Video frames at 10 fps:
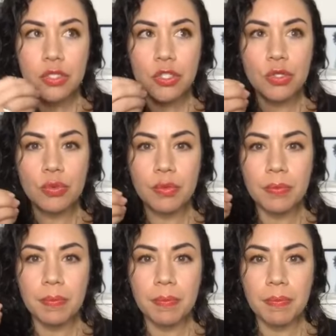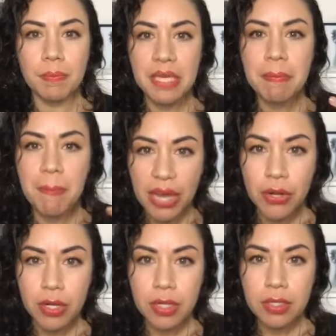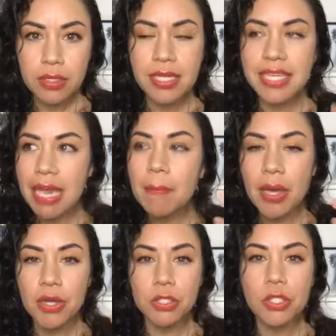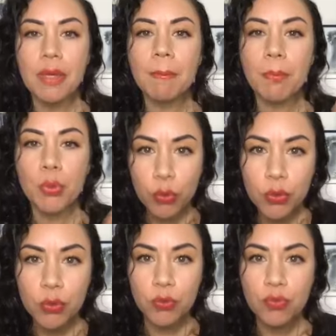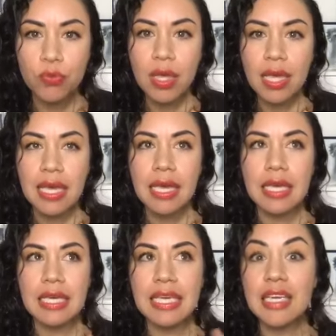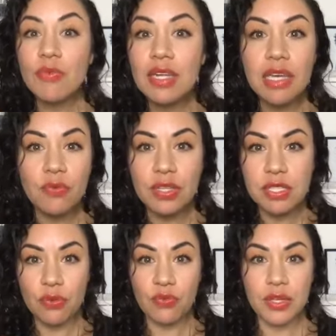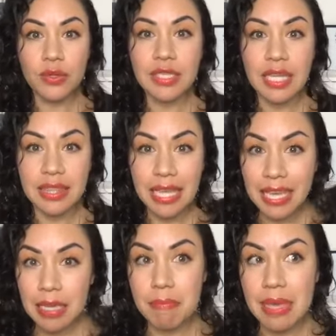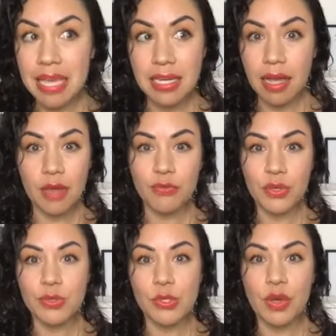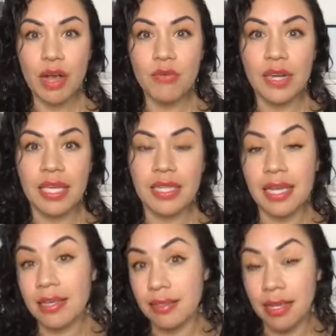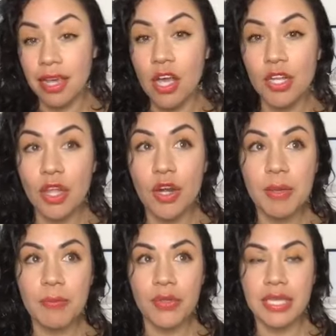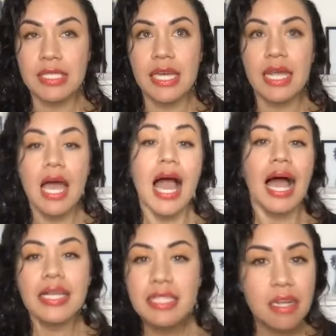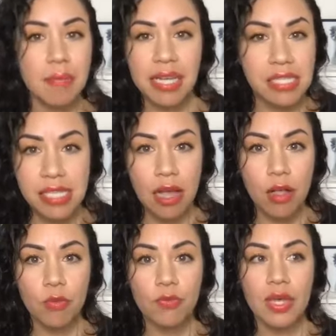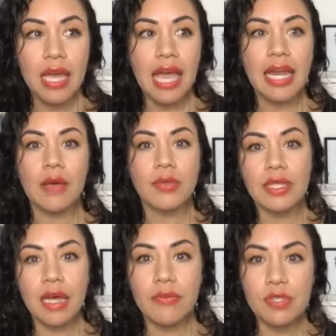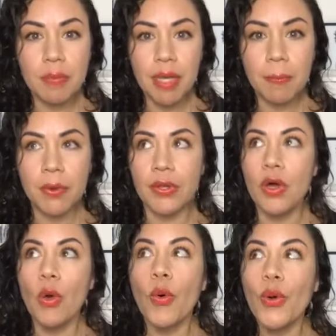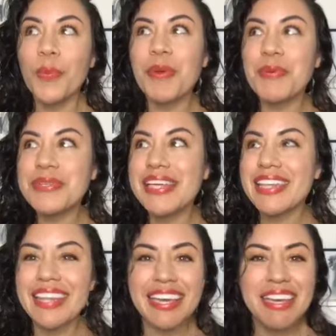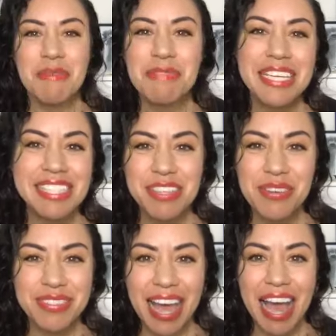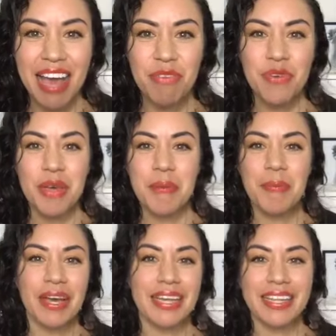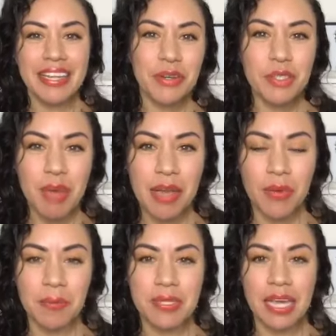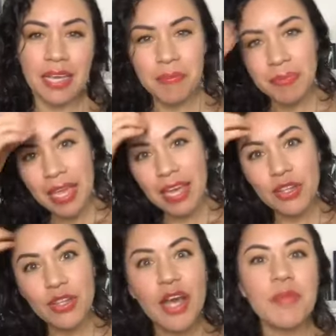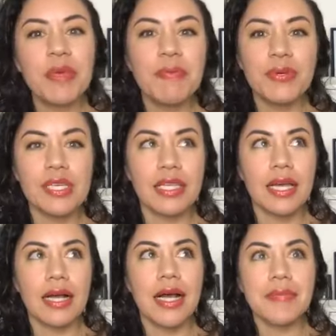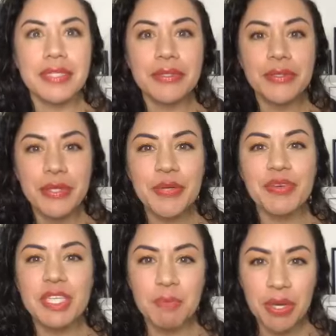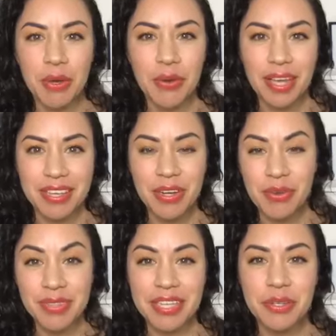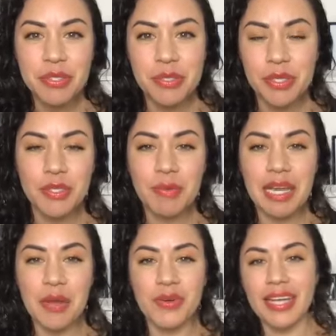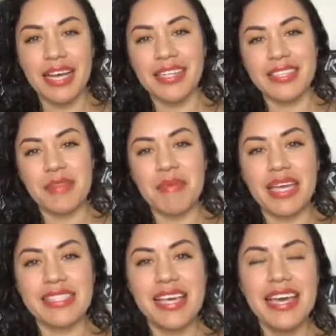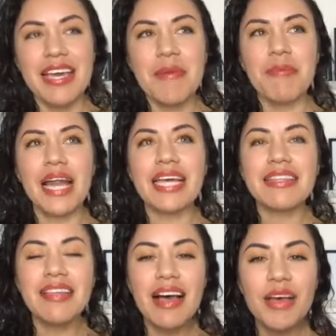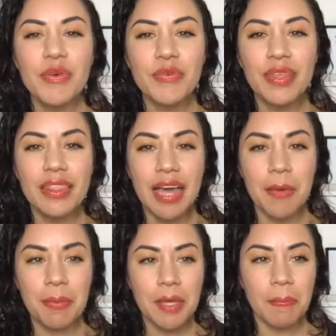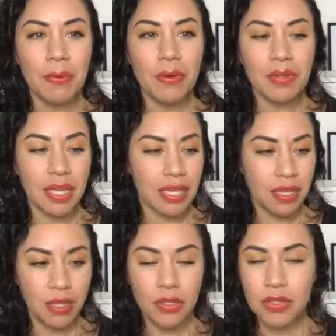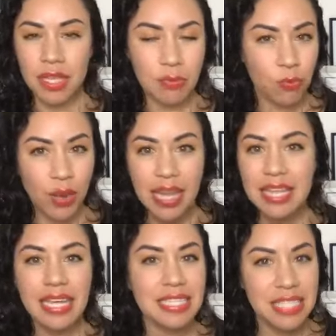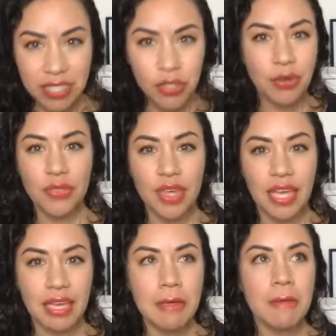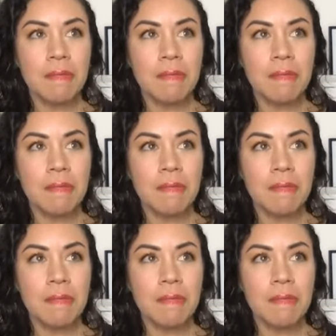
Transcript: to be better, to get better, to improve, even if it's a field that they may not feel so confident in. Like I got a lot of people that said, I did it myself and I would love some input. Or people said like, please don't laugh, but here's my website. And a lot of people said like, I'm a little nervous, but go ahead, you know, here's mine. I want to add it to the mix. But I love that people, like, they went and they did their thing,